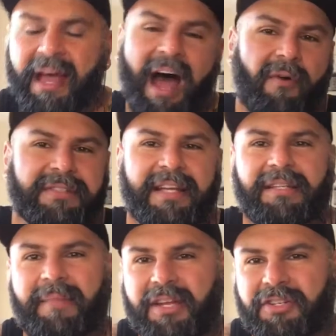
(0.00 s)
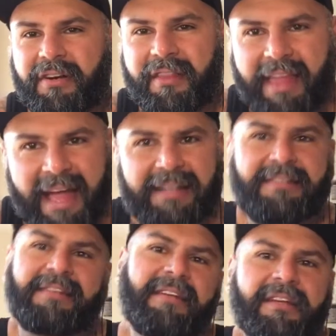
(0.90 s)
I always like to make sure
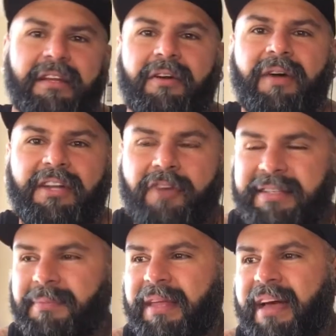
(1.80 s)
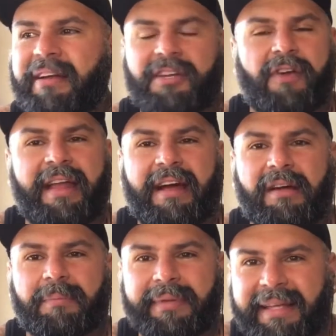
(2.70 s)
that, you know, I try something out and I try it out
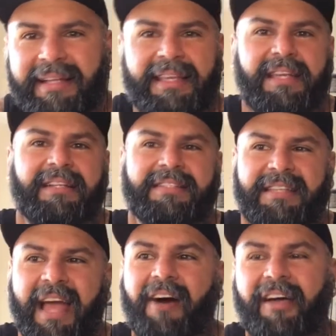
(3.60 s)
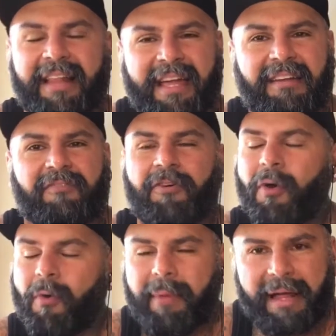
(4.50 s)
completely to see how I like it for a
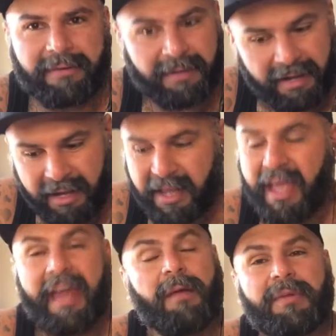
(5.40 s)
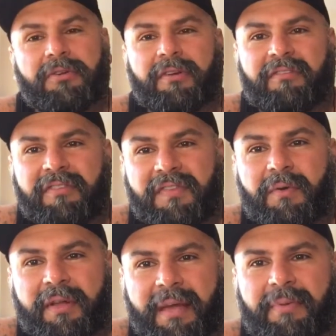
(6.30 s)
whole bottle. And I'll be doing a
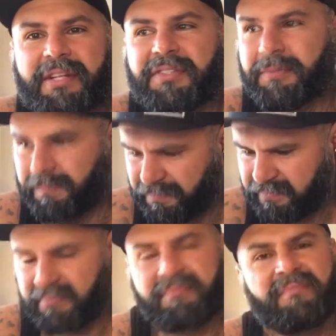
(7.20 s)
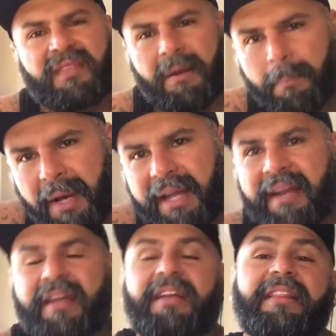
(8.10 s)
review on that pretty soon. But
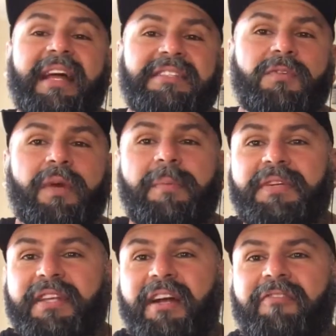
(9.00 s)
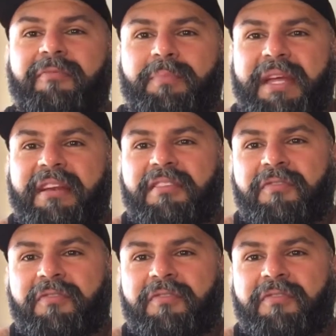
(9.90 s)
that's 20% off B to